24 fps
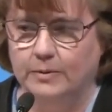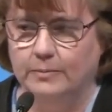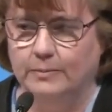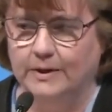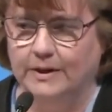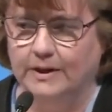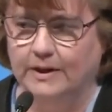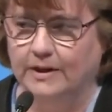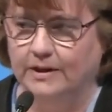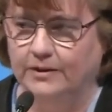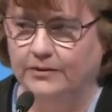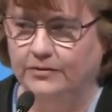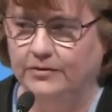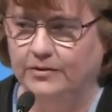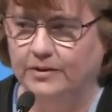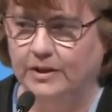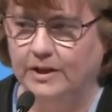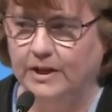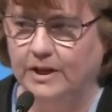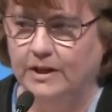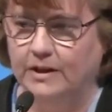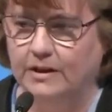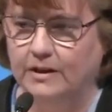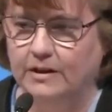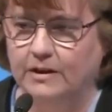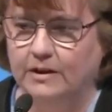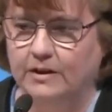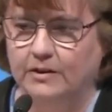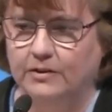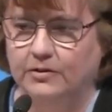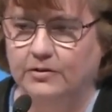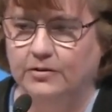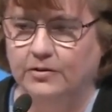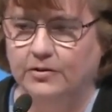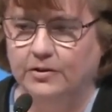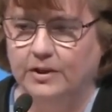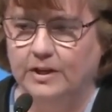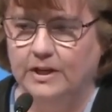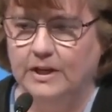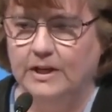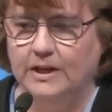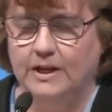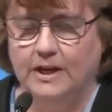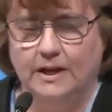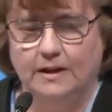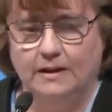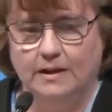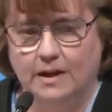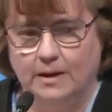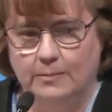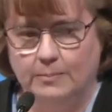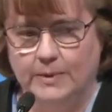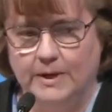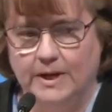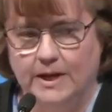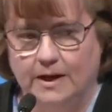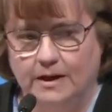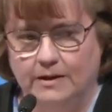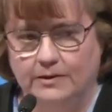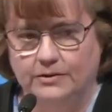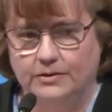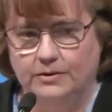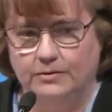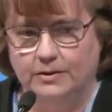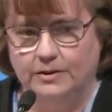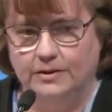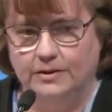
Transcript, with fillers: him in custody so that he cannot be out